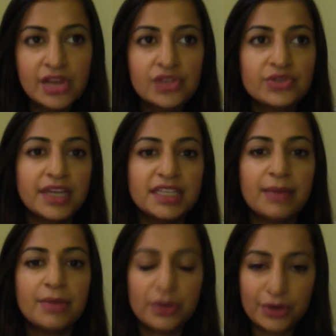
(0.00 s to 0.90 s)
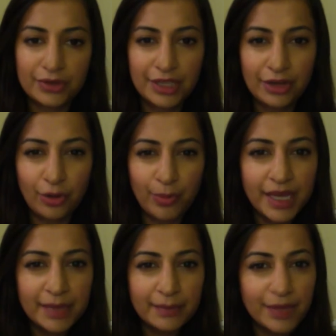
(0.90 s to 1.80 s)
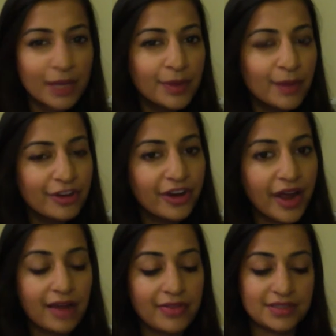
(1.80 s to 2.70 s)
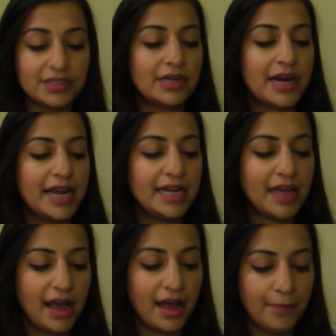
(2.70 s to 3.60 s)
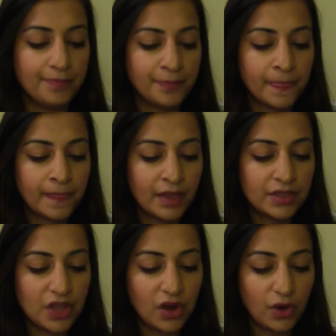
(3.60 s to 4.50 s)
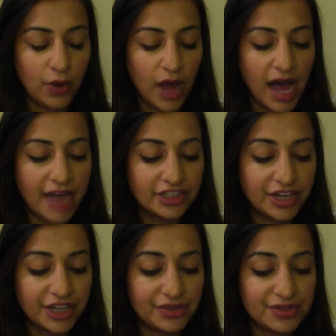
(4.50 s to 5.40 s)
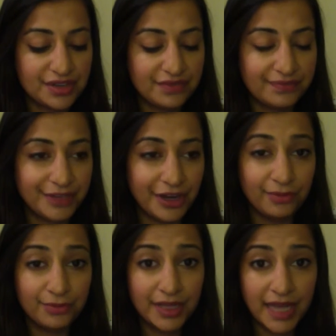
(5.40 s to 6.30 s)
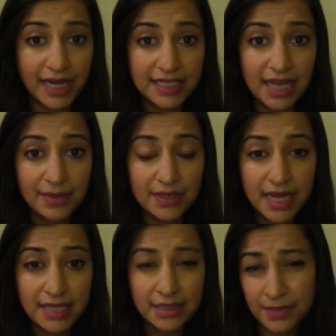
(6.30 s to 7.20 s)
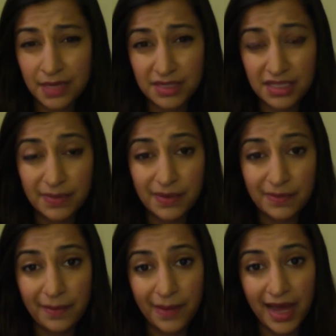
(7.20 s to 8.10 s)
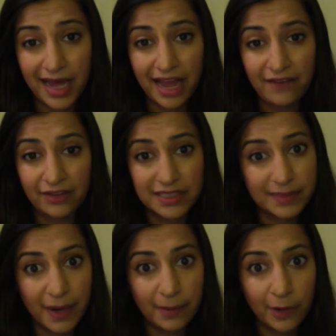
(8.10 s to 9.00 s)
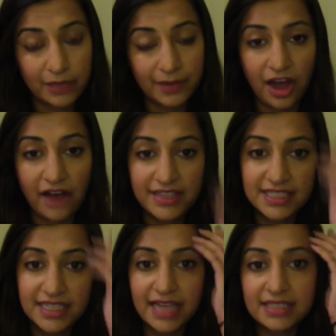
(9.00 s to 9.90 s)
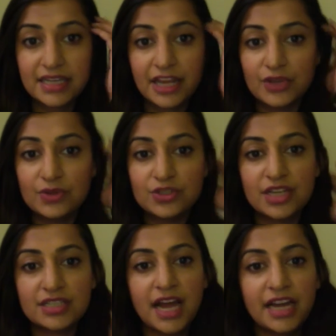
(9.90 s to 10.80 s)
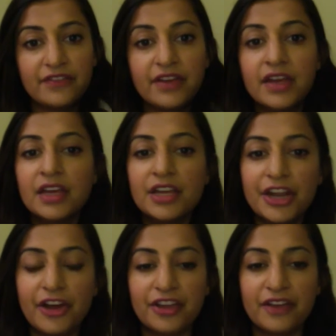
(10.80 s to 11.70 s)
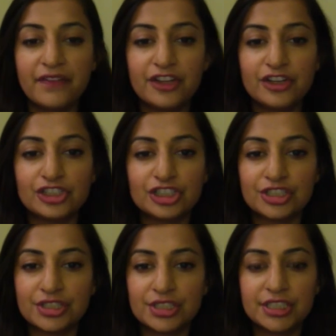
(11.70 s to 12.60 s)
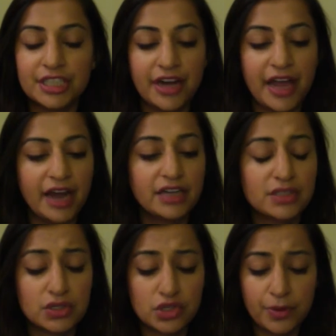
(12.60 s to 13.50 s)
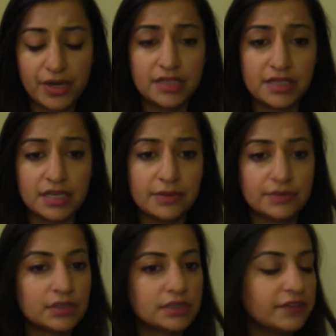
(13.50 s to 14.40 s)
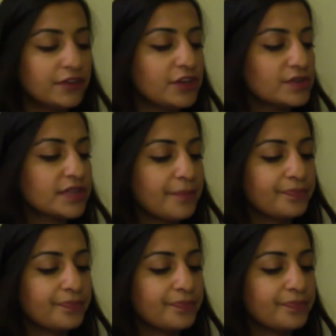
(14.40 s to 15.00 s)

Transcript: So anytime you need a little pick-me-up for your hair, this is great. So I try to use it, you know, really any time of the day. Sometimes I keep it in my bag. I have a spare one in my office desk that I use just to kind of, you know, give a little zhuzh to your hair. So it's super easy. So let's see if we can use it.